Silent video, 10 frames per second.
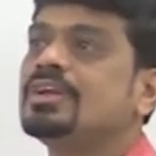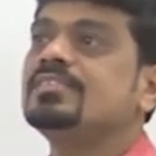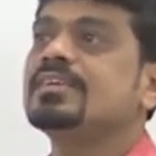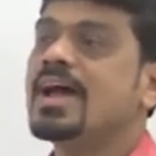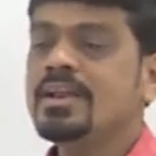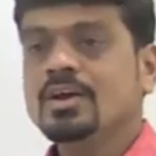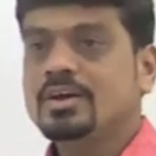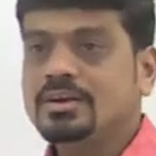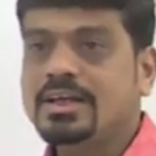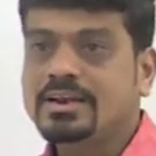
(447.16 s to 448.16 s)
are
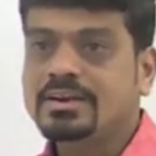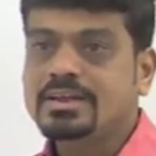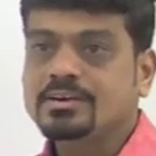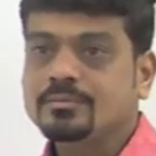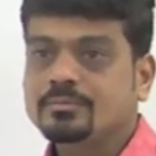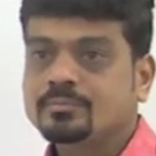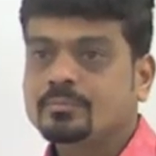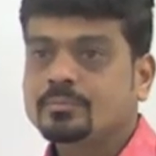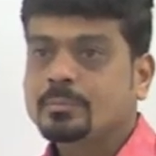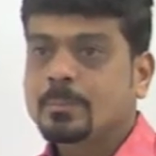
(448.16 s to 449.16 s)
done here.
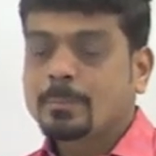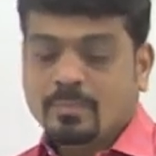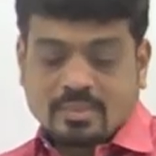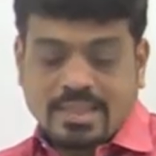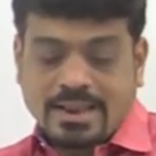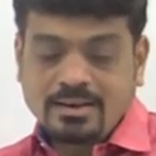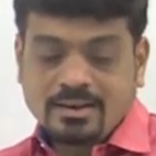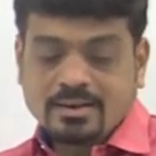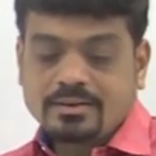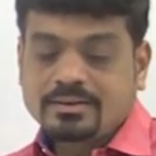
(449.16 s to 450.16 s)
Then
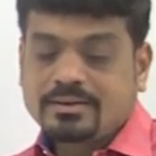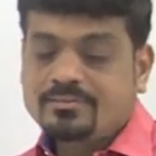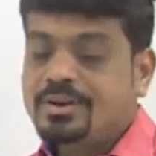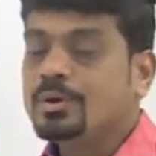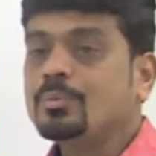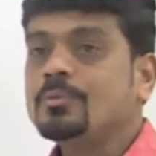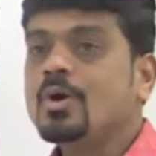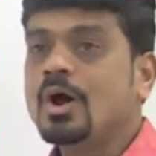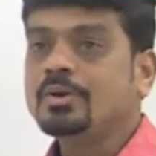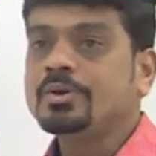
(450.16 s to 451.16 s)
we'll move
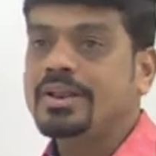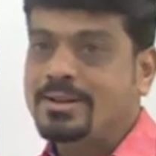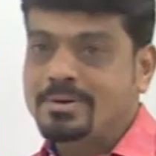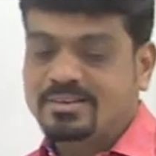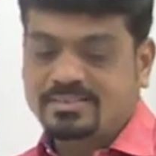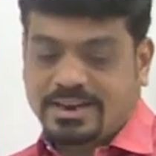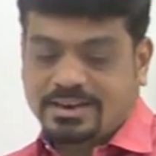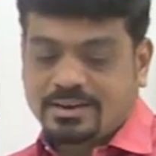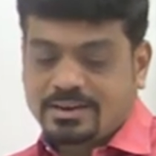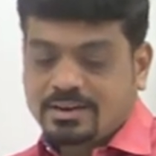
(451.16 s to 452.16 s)
on to the debit side.
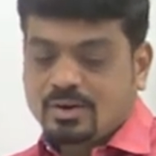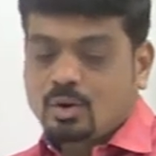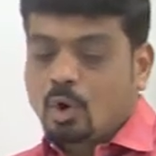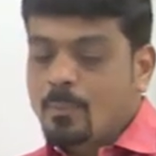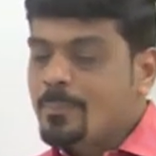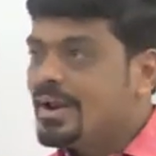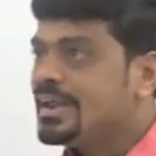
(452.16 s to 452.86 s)
Opening